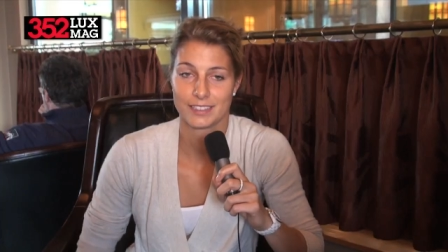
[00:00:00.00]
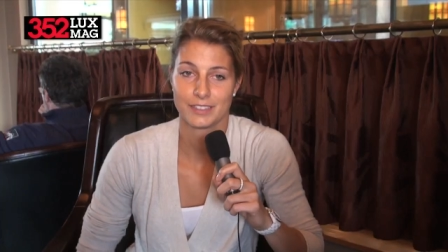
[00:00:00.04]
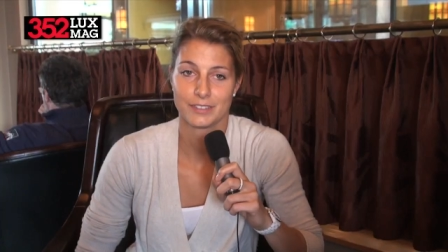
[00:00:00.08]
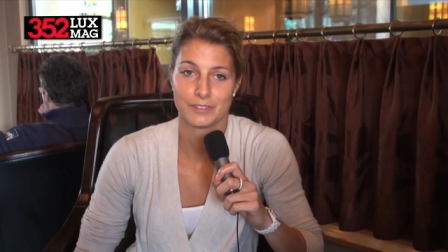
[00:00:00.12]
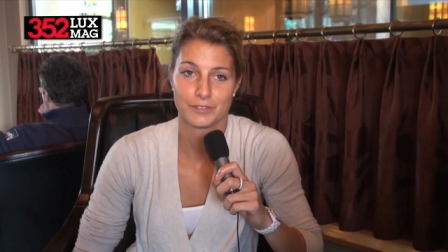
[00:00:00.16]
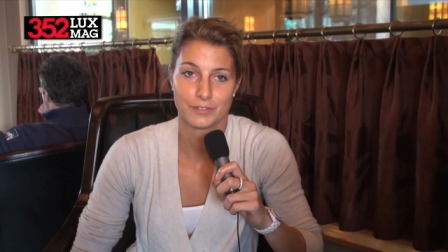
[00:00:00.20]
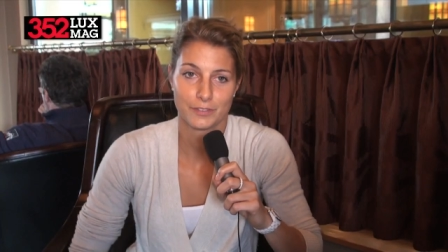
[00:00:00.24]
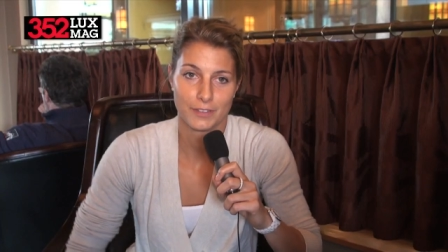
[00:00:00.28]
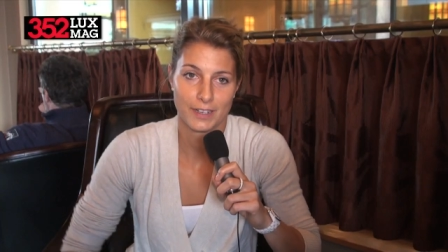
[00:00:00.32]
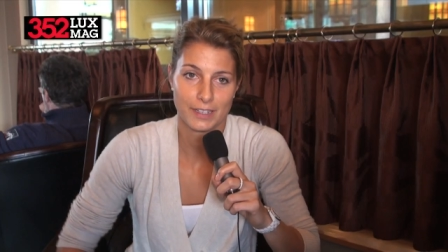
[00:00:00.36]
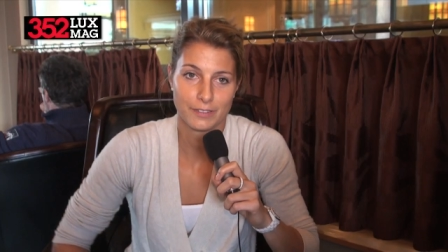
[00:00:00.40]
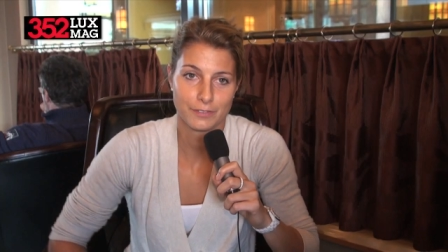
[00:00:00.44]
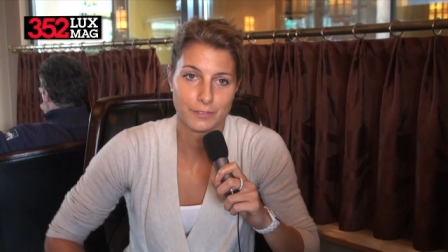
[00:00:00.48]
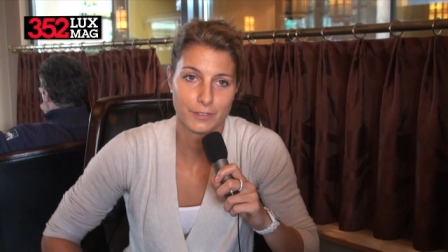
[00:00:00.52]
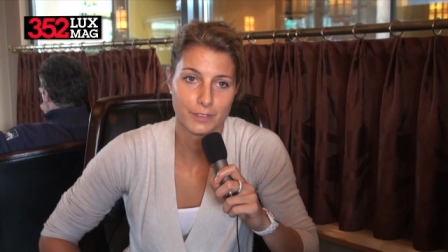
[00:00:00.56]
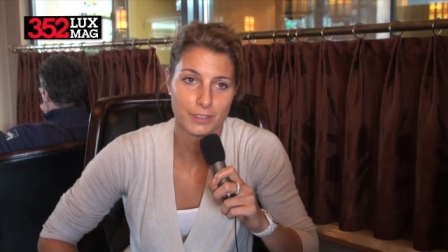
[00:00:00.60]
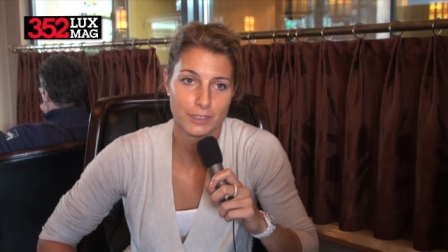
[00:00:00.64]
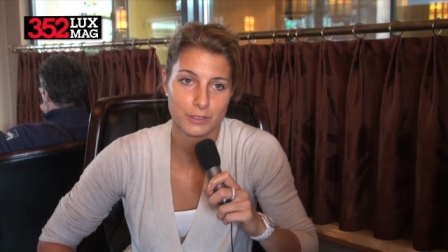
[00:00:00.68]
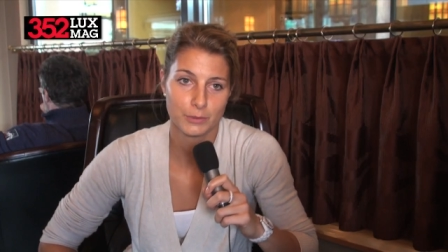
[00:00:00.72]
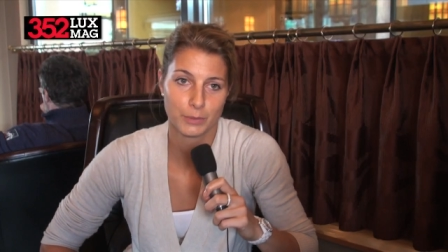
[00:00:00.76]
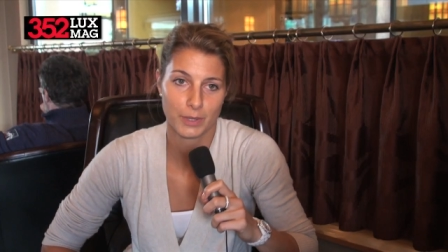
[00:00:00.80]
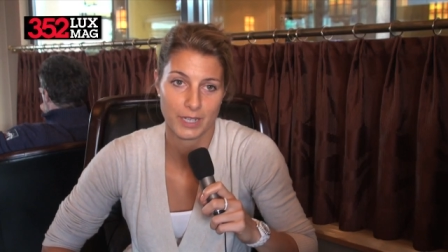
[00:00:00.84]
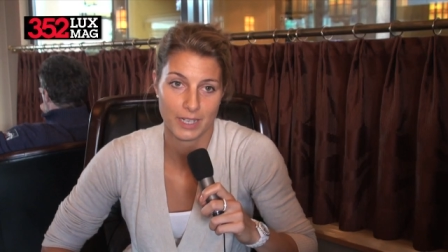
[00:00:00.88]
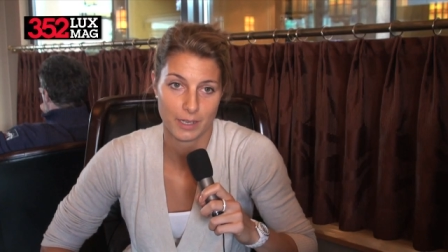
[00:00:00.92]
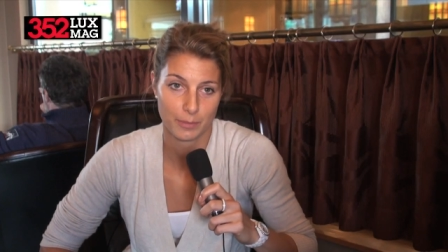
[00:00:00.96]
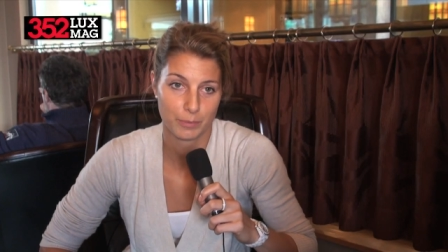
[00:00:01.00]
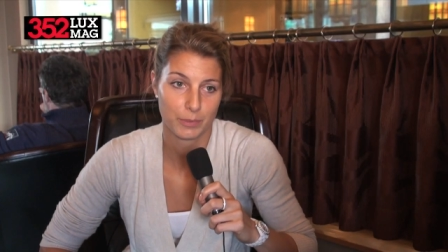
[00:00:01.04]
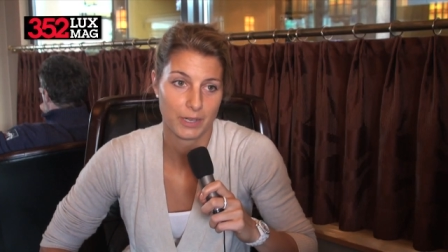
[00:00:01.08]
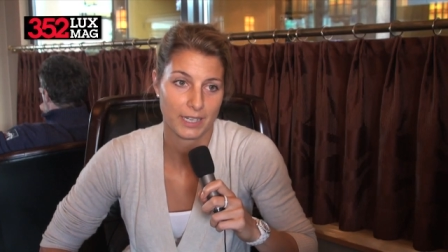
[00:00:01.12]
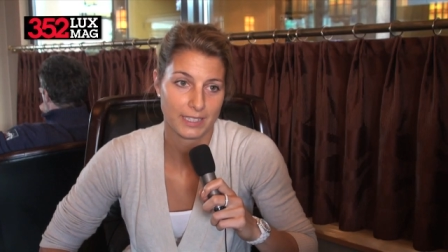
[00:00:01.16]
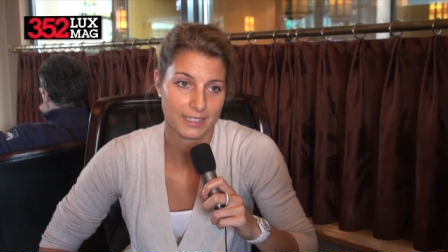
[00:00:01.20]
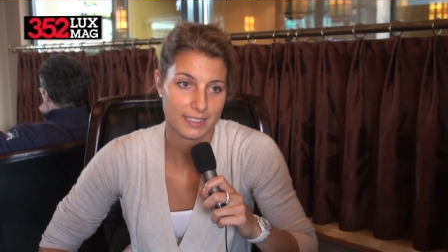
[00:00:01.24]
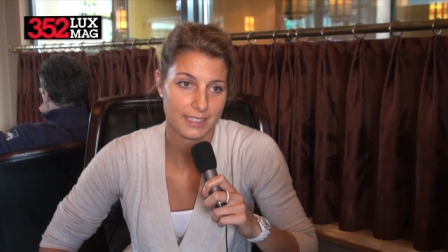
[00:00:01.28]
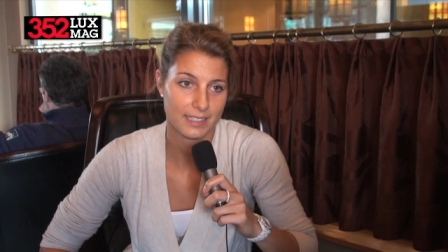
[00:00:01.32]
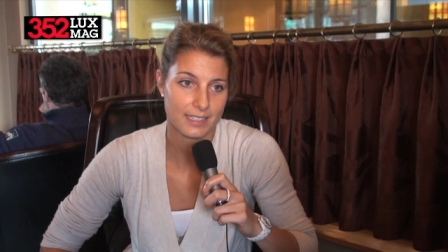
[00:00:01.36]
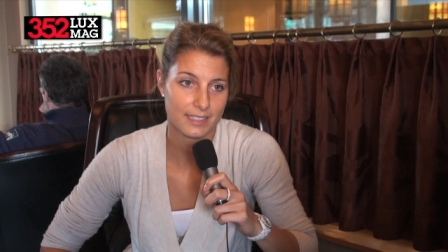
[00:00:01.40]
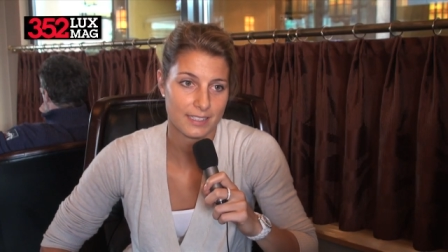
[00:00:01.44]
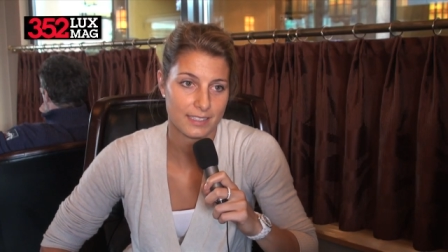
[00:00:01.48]
In Frankfurt, where I
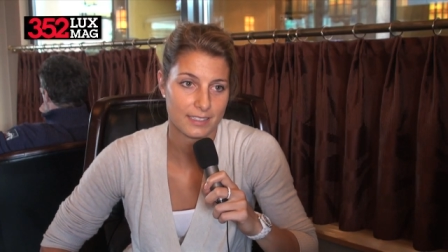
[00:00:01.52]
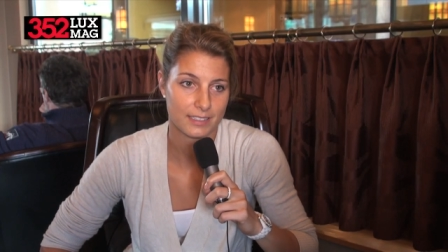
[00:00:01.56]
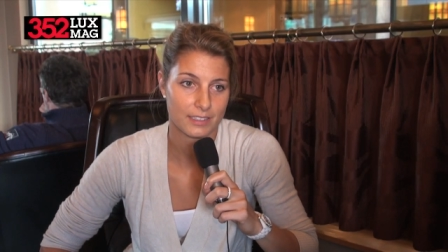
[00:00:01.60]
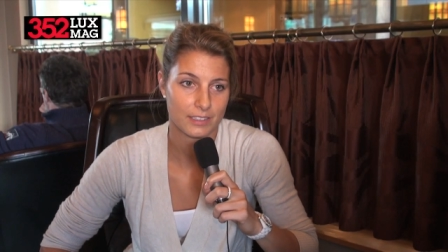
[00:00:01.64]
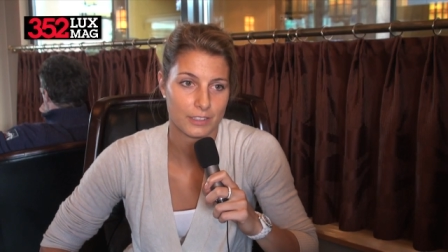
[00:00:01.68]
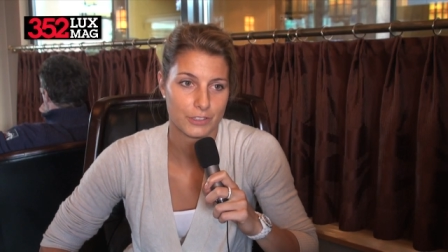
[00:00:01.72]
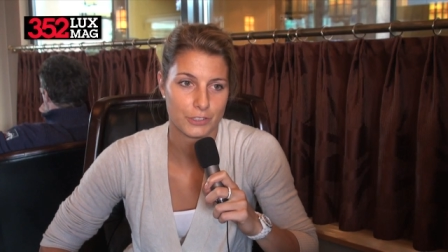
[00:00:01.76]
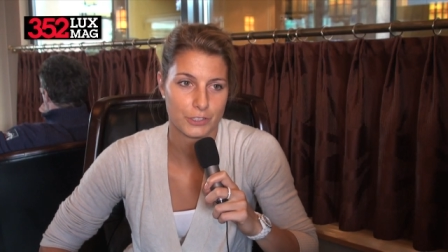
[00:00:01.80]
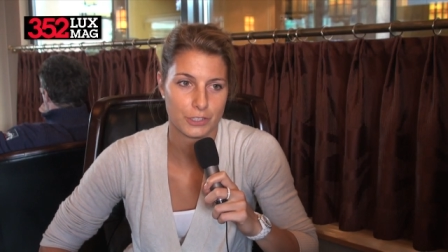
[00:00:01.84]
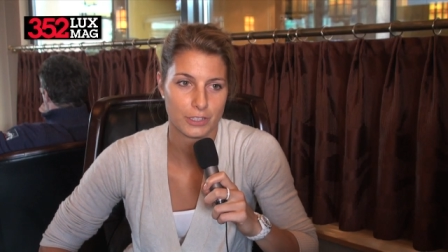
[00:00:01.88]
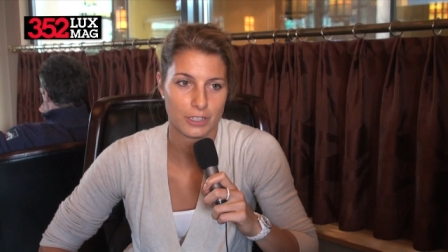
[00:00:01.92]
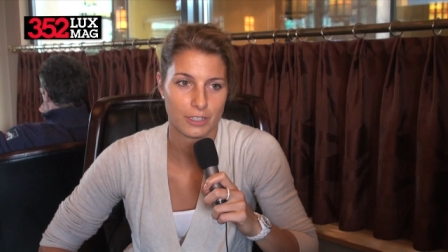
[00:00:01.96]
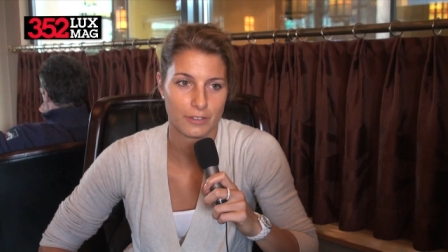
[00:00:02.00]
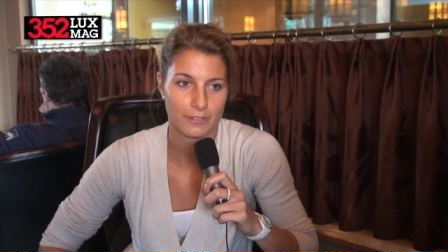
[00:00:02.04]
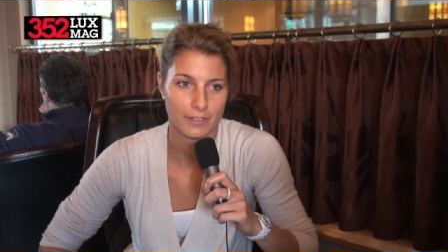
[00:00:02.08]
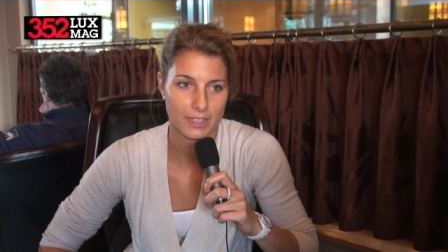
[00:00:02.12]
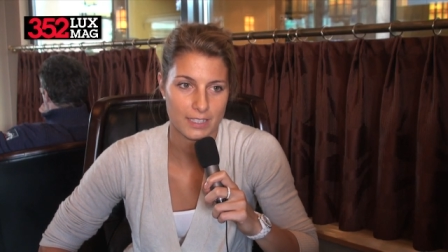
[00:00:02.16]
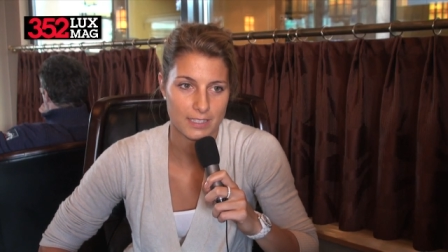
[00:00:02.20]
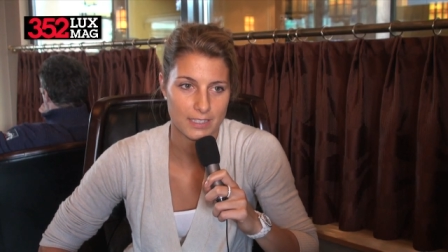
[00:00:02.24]
practice in the Schüttler